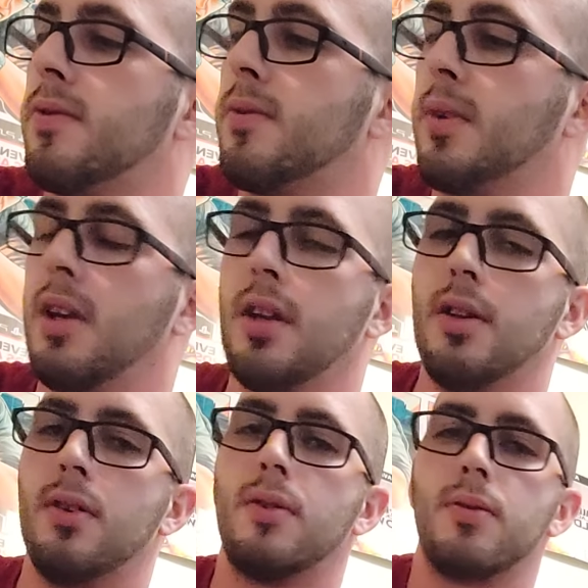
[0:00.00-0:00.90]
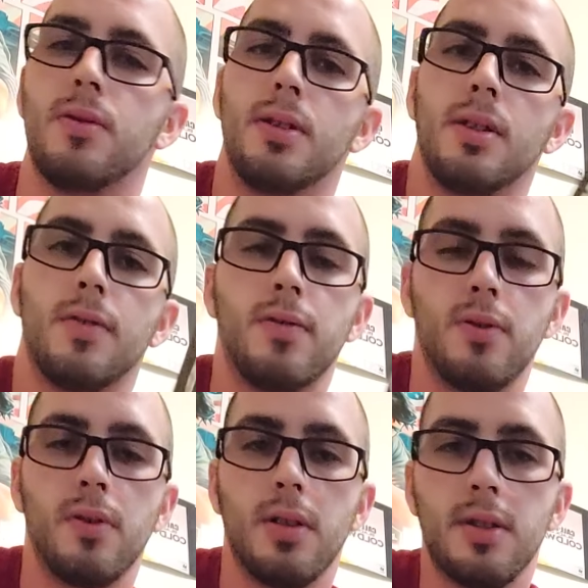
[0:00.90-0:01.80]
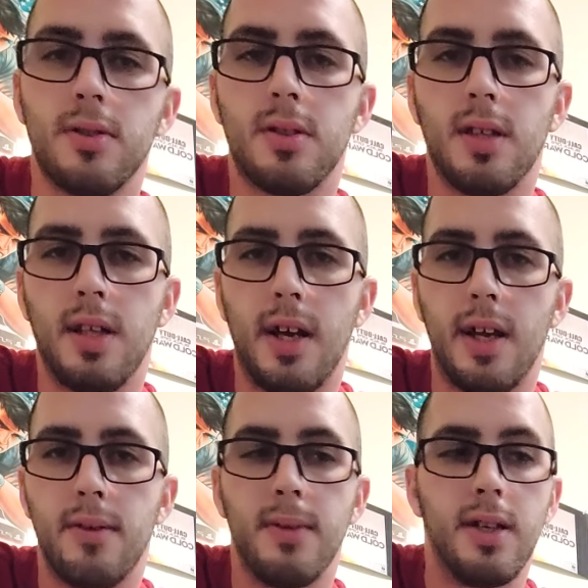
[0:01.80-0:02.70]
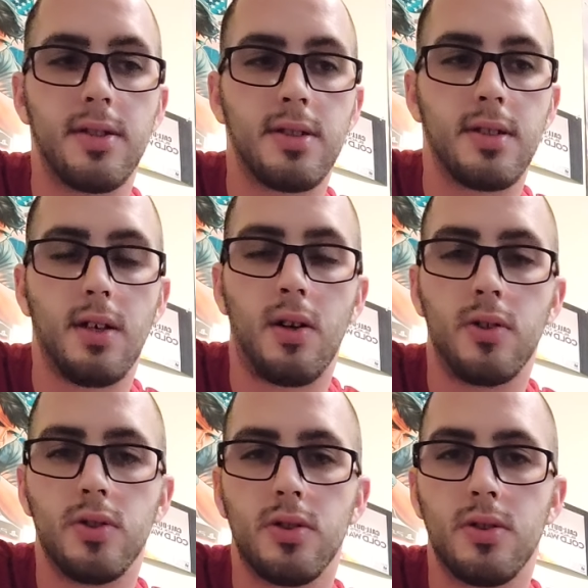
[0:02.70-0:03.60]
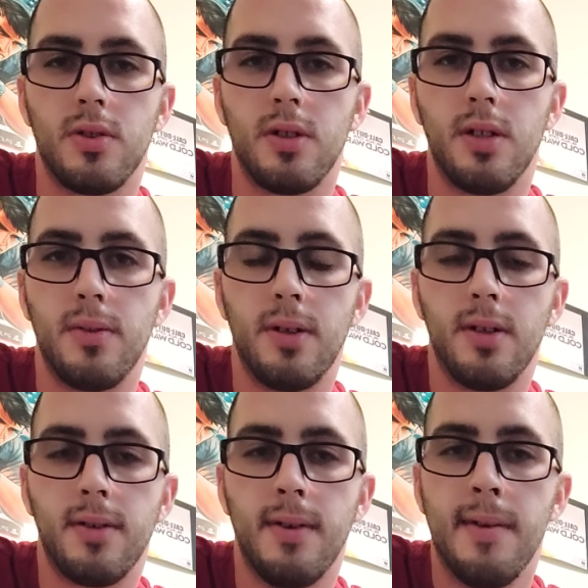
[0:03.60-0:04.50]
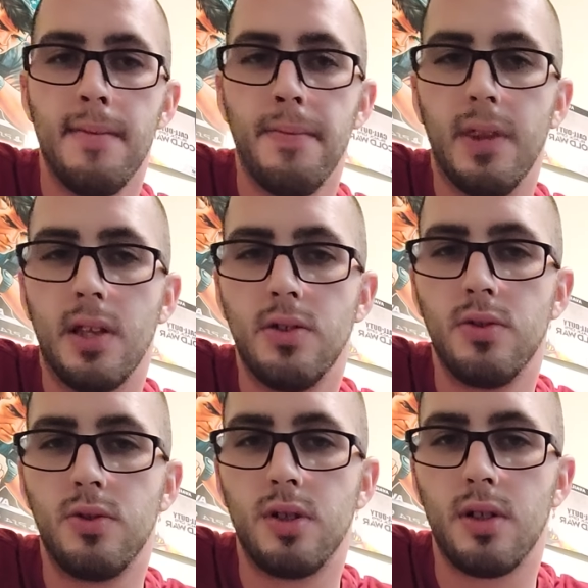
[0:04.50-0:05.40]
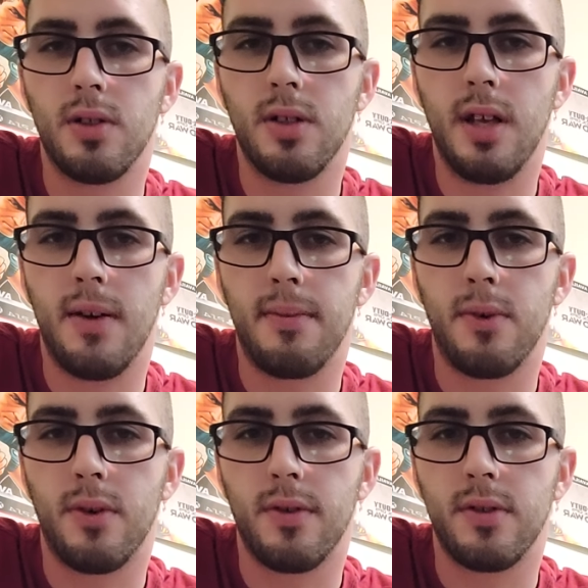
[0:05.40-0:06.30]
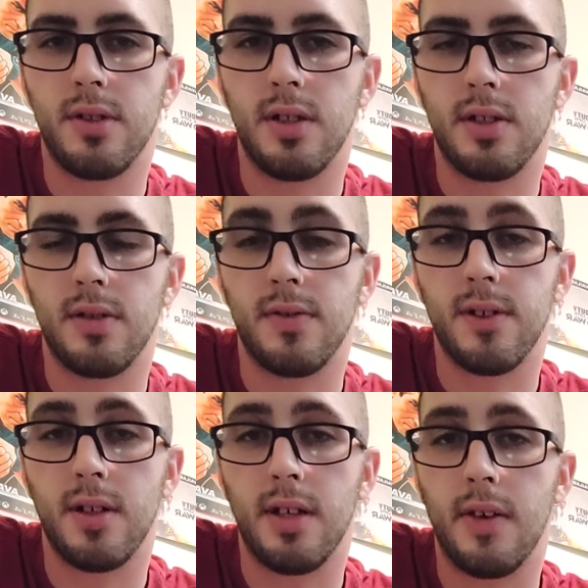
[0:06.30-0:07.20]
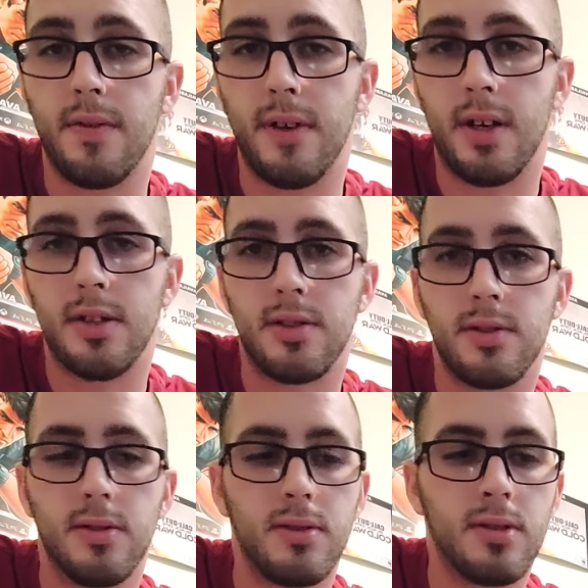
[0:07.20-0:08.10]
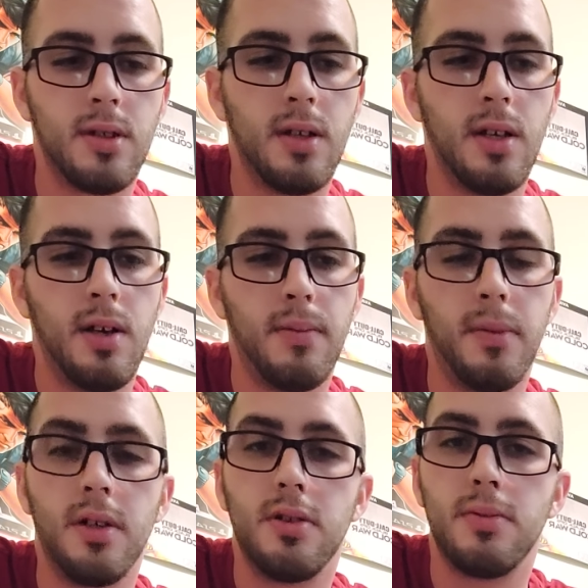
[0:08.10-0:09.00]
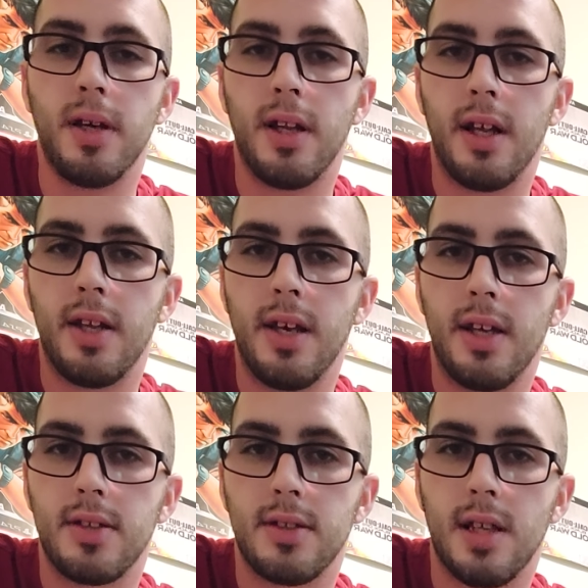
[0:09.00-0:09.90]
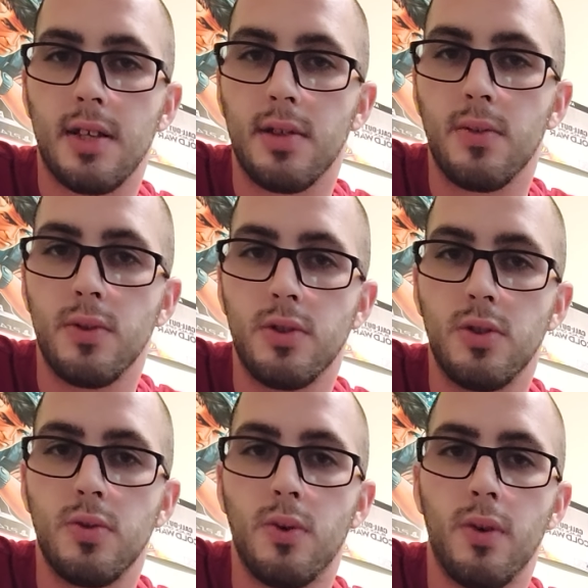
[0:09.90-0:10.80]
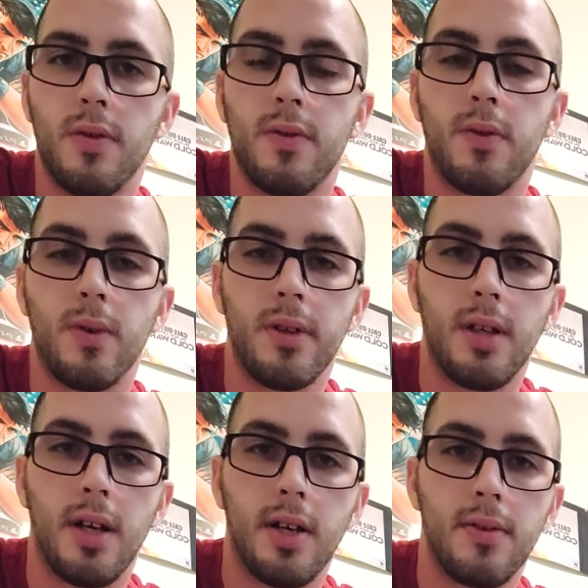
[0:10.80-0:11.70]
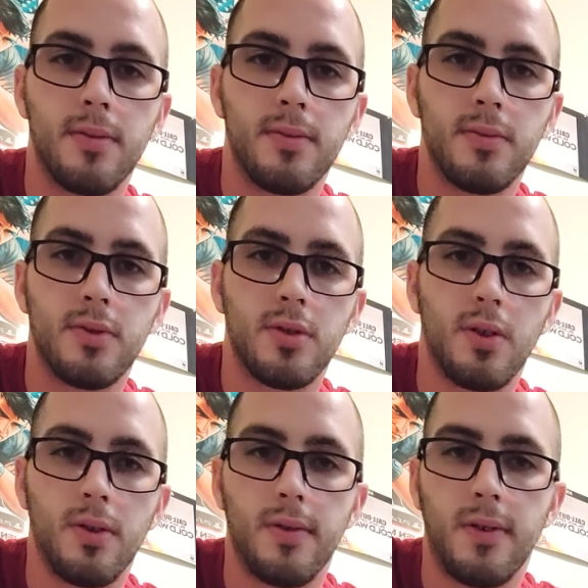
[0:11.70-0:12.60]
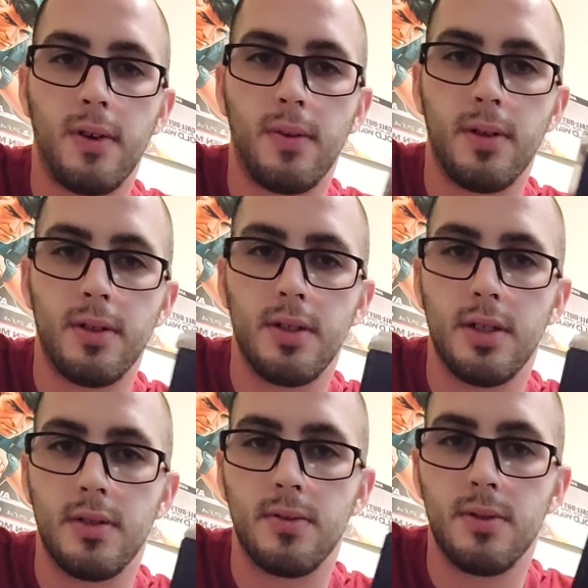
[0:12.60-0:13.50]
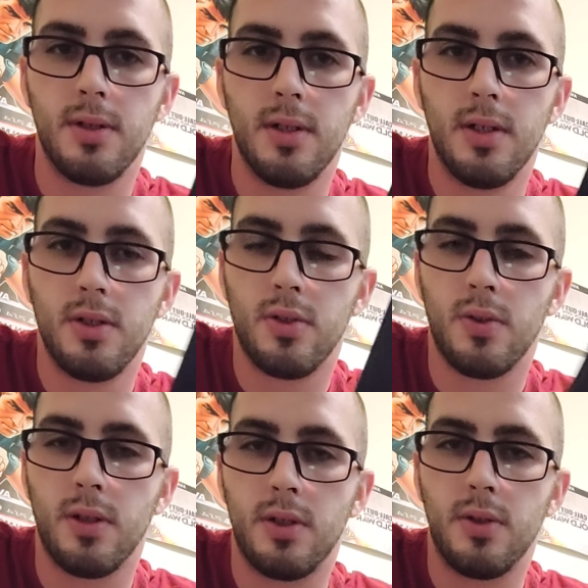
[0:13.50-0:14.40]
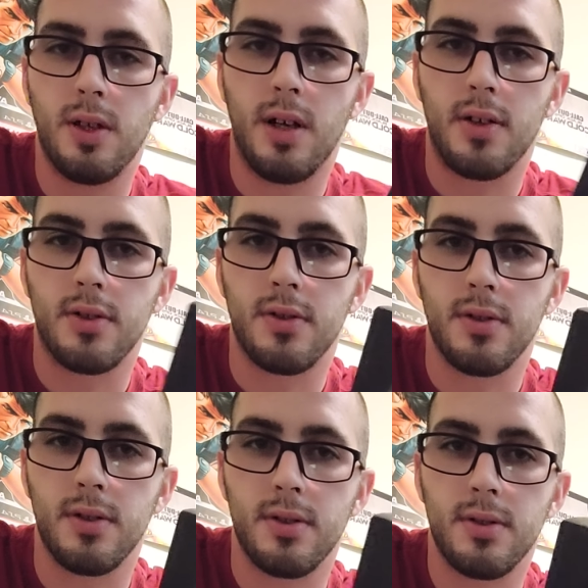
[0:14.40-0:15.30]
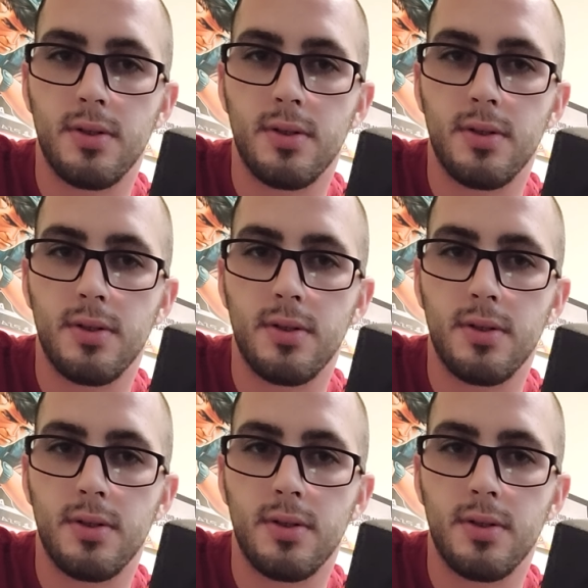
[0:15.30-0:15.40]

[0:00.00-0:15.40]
what I know, if you list an item as an auction on eBay, you generally have more of a chance of selling it faster, but you may not net exactly what you wanted for the item. So if I wanted to get $22 for this,